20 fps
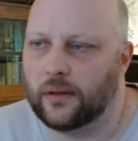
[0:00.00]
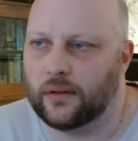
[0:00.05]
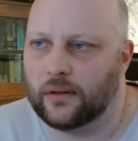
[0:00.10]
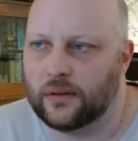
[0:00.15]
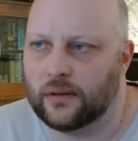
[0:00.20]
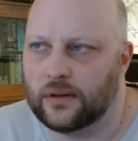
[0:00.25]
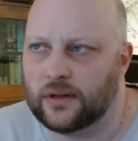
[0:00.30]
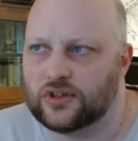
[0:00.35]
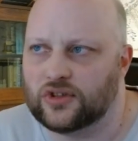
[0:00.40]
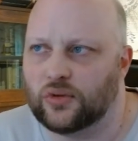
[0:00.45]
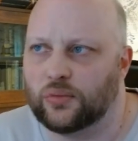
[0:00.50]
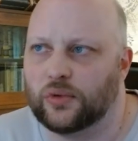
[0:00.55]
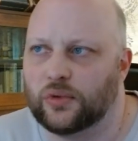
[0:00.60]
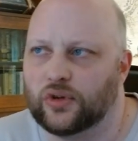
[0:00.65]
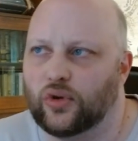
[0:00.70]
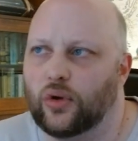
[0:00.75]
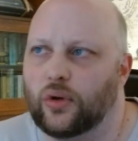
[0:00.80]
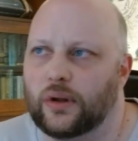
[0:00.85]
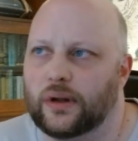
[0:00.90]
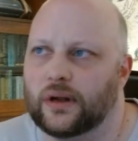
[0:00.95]
somewhat
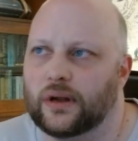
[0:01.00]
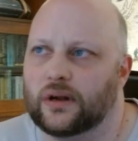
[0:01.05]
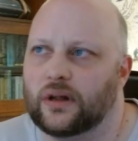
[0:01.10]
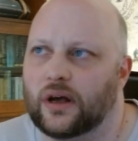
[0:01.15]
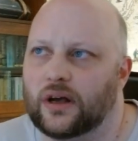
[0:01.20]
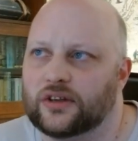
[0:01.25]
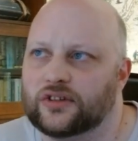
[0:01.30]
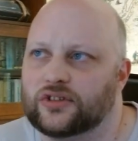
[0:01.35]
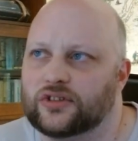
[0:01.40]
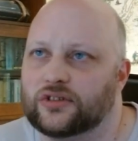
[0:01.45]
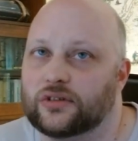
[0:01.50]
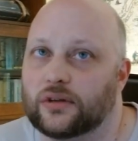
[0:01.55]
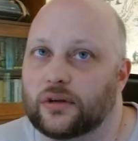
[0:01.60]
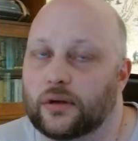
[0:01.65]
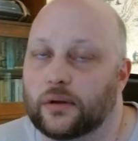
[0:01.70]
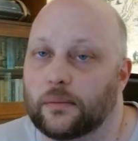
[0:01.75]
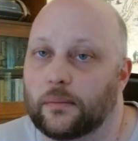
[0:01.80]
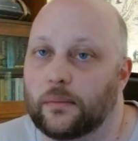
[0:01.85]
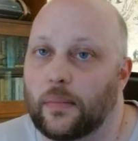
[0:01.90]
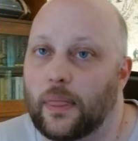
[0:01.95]
earlier class.
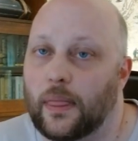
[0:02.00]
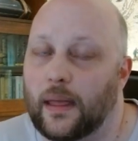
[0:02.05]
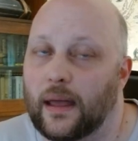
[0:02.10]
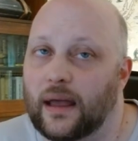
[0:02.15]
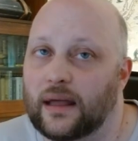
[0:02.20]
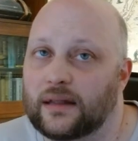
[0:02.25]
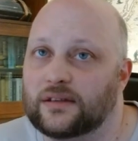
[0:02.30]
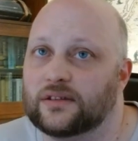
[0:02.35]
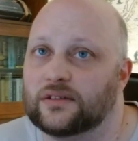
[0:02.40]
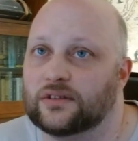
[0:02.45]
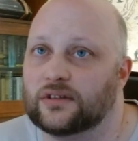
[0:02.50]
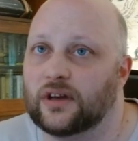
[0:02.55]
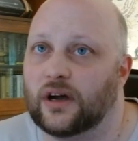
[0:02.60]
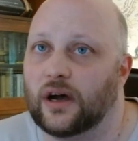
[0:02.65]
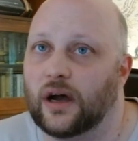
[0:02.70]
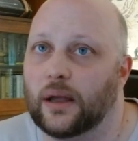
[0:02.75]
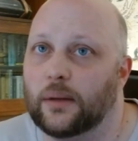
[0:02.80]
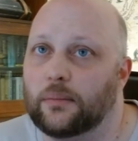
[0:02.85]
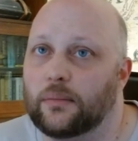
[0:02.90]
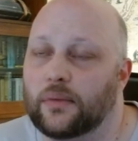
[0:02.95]
At the
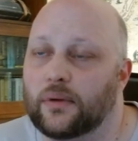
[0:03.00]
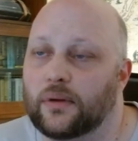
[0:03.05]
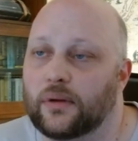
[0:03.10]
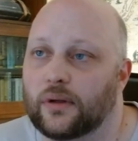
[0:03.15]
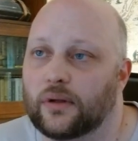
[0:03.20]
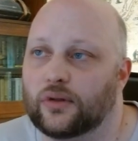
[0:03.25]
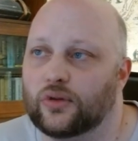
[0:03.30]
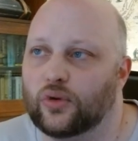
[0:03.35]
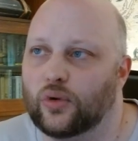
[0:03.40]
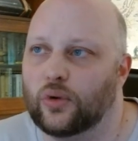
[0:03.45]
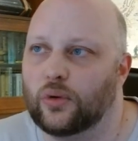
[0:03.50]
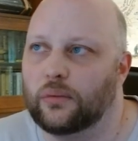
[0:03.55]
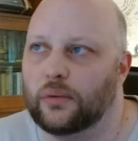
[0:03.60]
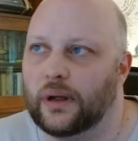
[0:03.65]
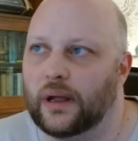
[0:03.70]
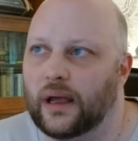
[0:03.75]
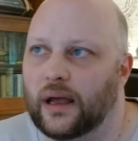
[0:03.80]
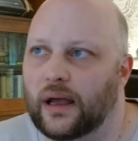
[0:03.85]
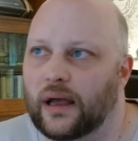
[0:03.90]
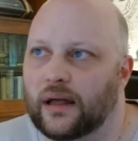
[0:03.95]
time,
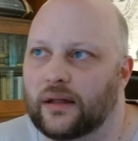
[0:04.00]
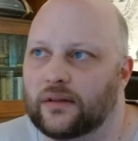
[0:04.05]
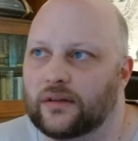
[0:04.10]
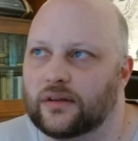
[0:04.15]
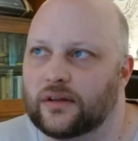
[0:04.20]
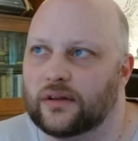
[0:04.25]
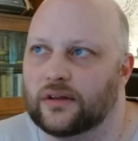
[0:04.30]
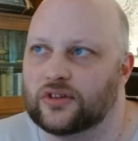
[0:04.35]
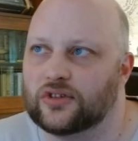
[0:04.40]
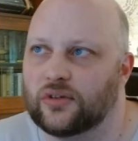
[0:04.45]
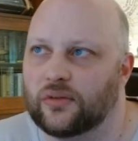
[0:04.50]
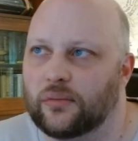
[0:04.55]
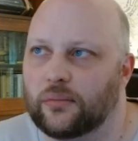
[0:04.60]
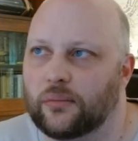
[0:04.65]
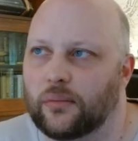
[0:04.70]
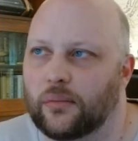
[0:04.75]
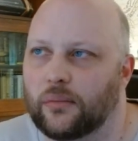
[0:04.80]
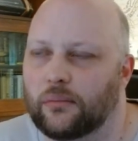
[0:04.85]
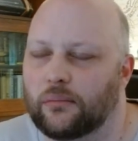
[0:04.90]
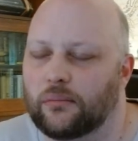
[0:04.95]
Norway had
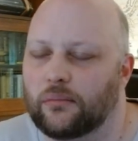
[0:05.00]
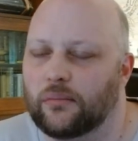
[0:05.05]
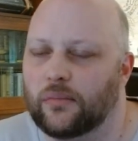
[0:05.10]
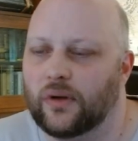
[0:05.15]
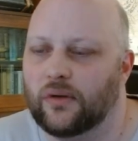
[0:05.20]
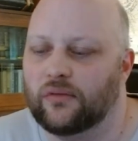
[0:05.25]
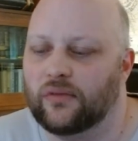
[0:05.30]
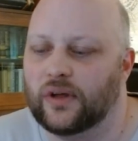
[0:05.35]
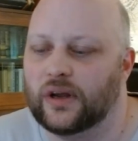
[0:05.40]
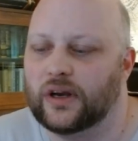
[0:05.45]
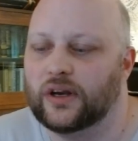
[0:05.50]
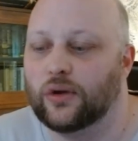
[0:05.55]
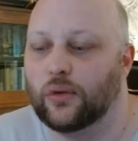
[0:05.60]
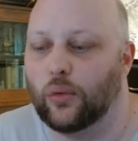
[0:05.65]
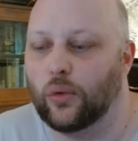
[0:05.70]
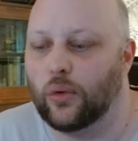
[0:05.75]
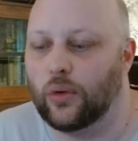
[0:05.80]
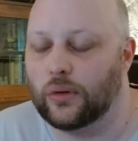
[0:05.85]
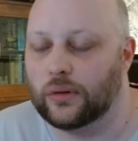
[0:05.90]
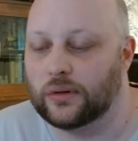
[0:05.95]
some very
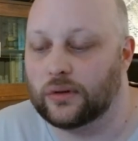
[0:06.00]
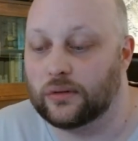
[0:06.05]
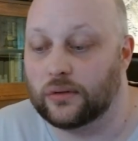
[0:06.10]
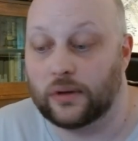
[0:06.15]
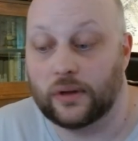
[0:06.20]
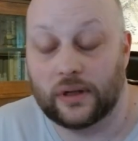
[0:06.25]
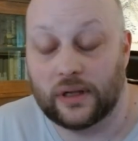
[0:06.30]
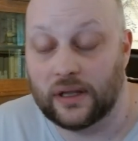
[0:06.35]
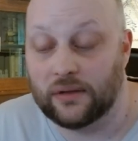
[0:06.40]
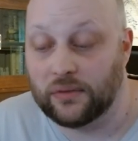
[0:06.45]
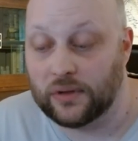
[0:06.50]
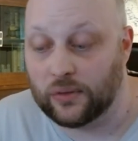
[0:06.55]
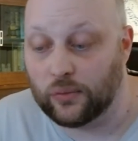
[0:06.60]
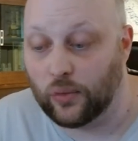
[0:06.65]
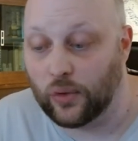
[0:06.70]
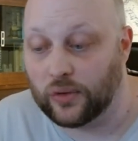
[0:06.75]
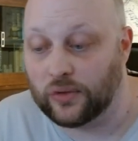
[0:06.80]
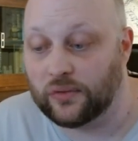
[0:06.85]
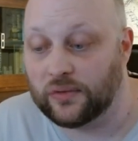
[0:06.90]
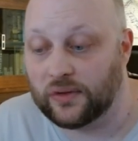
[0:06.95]
old, even
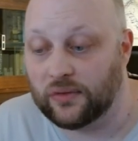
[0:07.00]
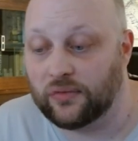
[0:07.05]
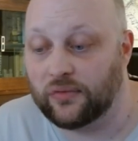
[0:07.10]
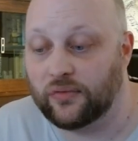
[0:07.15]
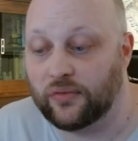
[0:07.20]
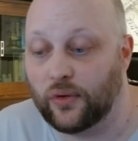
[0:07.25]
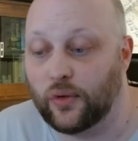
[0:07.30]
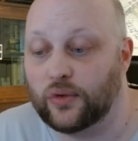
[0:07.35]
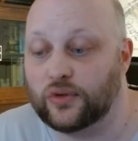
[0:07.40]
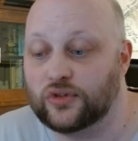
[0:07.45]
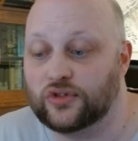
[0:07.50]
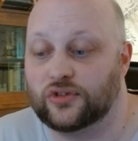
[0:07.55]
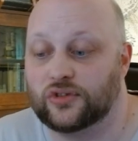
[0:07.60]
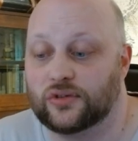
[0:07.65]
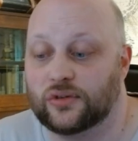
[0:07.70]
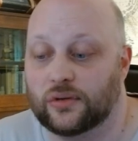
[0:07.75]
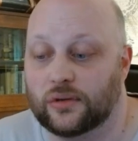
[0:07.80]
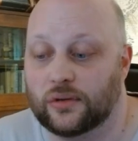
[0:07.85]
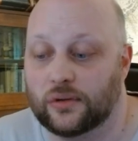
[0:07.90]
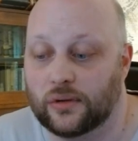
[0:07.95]
one of the first
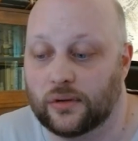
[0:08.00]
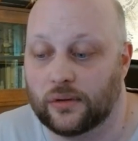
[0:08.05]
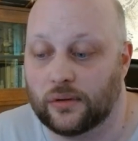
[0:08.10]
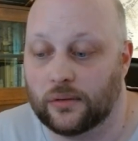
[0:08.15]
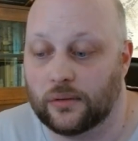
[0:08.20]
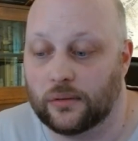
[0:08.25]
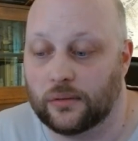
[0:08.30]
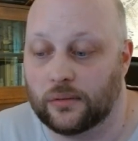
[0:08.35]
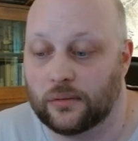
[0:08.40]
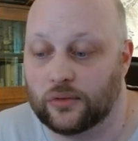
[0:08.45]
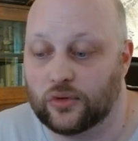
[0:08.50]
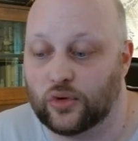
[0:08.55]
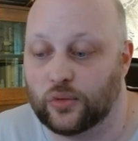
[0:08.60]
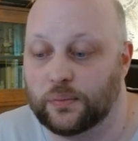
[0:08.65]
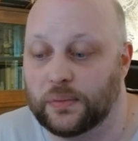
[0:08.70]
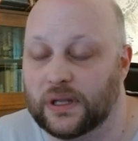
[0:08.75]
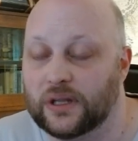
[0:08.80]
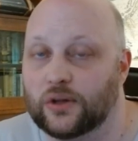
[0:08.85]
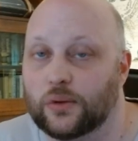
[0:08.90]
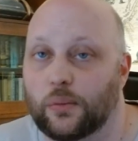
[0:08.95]

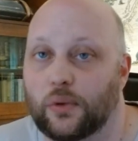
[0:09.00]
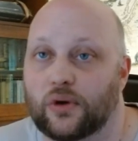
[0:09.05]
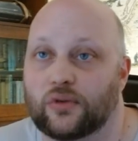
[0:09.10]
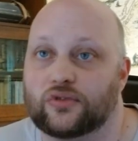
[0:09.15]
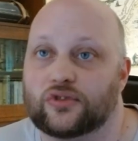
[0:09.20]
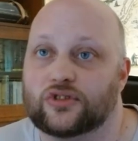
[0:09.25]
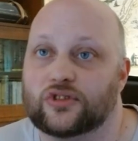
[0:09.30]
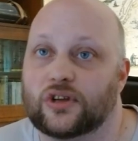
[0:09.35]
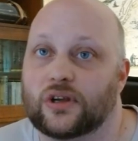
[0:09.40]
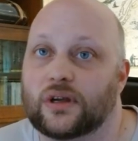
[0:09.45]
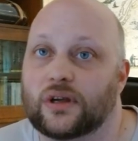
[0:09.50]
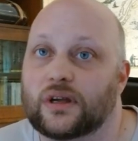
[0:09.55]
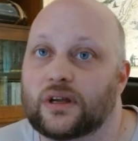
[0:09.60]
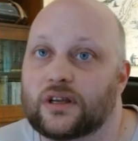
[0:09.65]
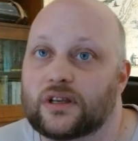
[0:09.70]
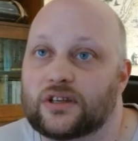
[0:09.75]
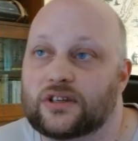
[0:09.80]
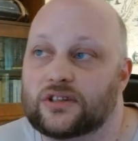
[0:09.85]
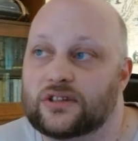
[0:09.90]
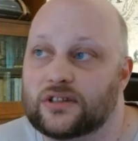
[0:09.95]
torpedo boats
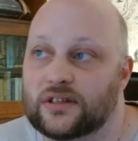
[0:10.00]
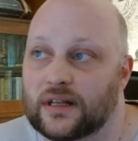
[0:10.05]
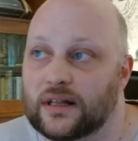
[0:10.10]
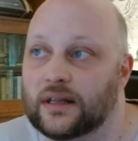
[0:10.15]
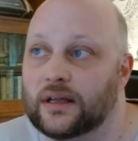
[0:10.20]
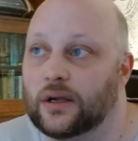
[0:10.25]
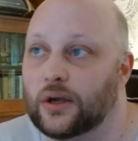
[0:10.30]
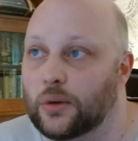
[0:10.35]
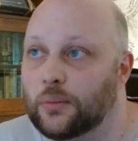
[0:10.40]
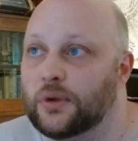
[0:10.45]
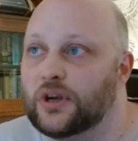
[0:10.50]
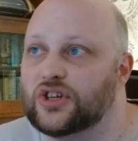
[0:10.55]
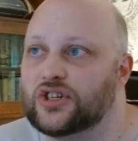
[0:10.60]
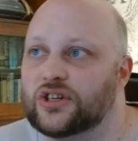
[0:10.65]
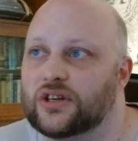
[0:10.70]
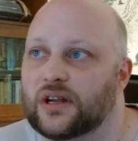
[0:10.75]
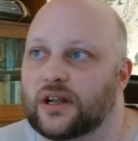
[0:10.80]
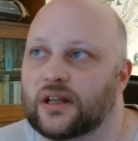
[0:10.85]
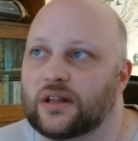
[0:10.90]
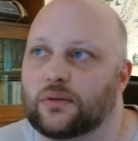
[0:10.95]
still in
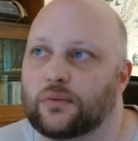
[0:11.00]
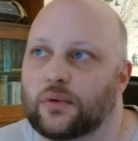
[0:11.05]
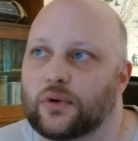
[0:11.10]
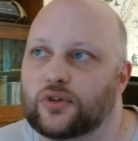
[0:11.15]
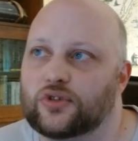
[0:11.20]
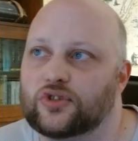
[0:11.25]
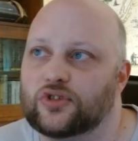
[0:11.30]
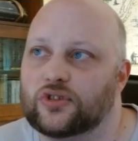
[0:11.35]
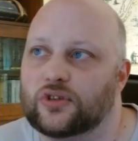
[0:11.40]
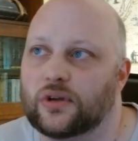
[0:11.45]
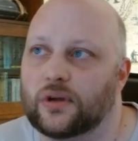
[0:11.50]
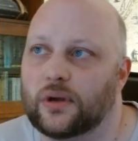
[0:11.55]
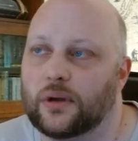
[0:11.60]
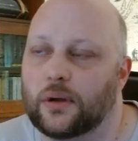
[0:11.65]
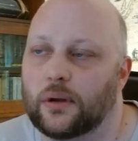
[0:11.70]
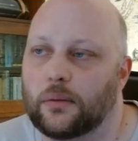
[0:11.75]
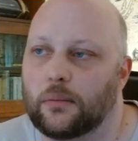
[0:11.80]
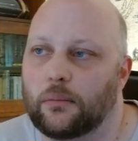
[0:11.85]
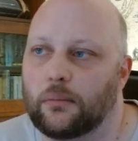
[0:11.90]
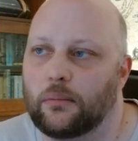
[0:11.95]
commission. It was
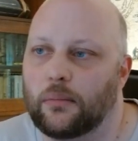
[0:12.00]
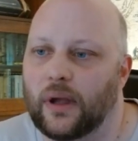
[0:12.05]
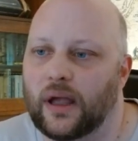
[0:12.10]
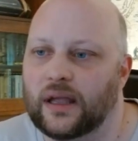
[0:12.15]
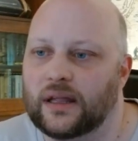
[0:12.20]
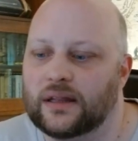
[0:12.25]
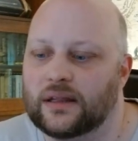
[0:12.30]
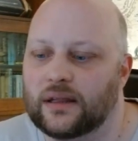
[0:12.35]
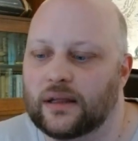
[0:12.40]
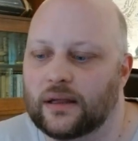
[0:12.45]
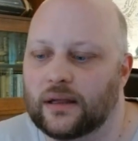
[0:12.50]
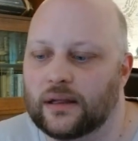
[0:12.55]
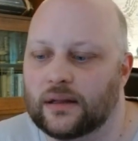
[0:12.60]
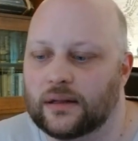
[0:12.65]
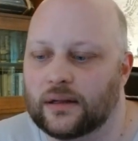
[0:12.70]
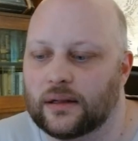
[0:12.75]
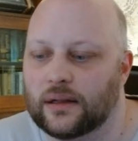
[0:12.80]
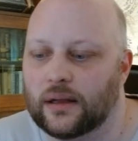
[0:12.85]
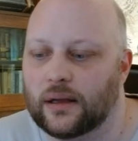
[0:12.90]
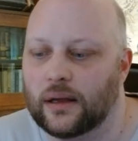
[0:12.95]
made
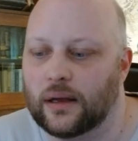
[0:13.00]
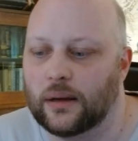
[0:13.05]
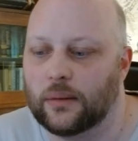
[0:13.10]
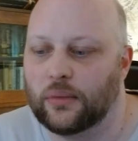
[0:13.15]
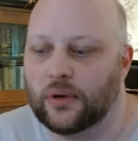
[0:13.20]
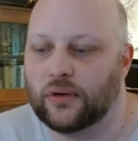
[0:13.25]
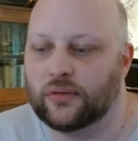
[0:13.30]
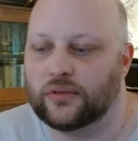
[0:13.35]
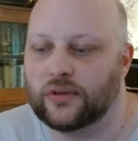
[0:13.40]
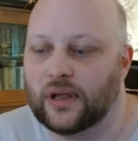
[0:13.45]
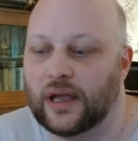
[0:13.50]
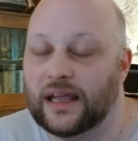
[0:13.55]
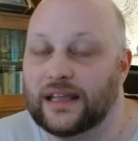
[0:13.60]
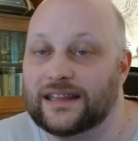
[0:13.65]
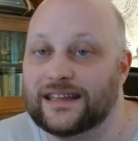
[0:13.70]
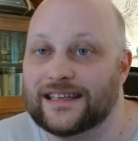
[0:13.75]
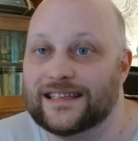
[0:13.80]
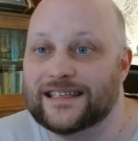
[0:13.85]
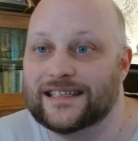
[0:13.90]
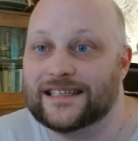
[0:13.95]
in about
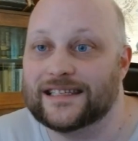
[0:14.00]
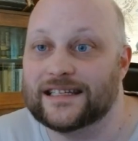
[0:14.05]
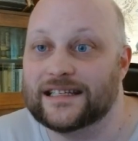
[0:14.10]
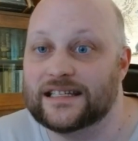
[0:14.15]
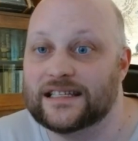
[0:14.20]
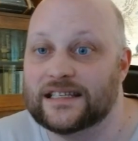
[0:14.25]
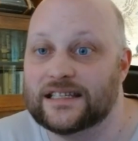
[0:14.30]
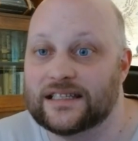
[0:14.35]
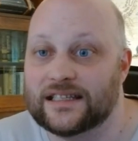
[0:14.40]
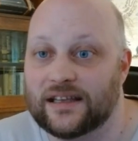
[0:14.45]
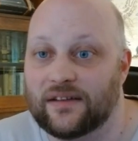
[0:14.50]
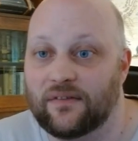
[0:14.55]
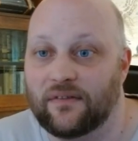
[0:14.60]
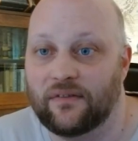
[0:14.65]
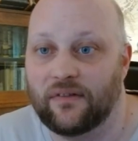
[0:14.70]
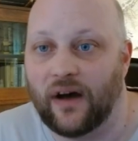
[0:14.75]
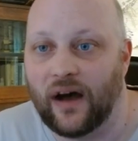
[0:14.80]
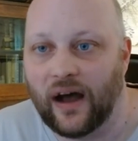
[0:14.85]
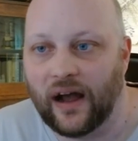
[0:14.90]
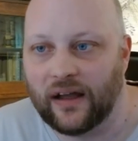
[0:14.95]

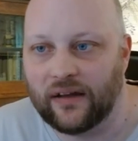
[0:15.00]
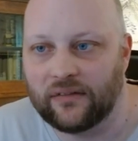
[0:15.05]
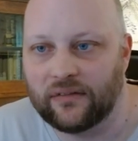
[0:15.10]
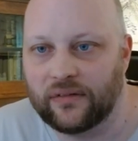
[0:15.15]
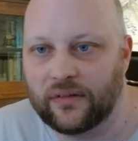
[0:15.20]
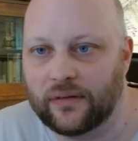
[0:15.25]
1865.